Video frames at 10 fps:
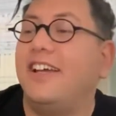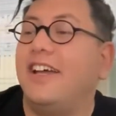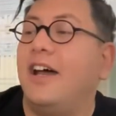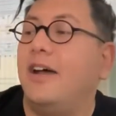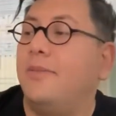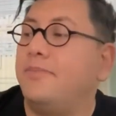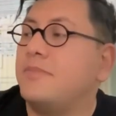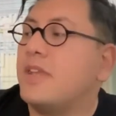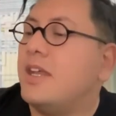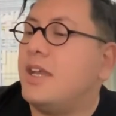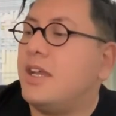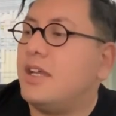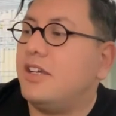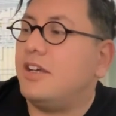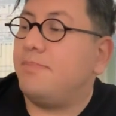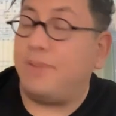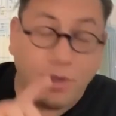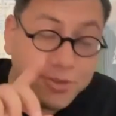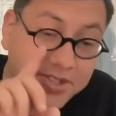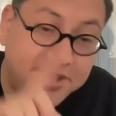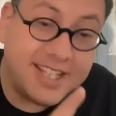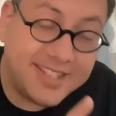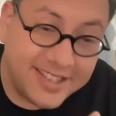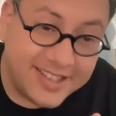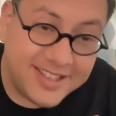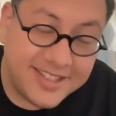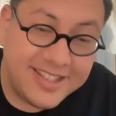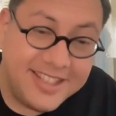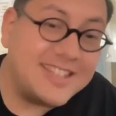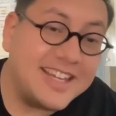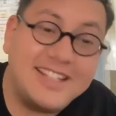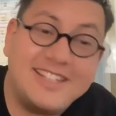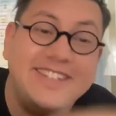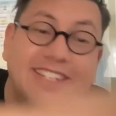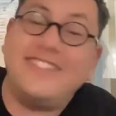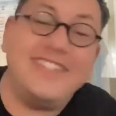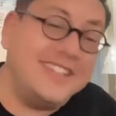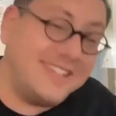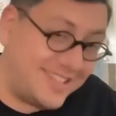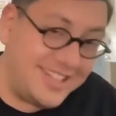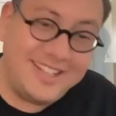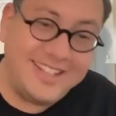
Um, but also six years is like a 60 years in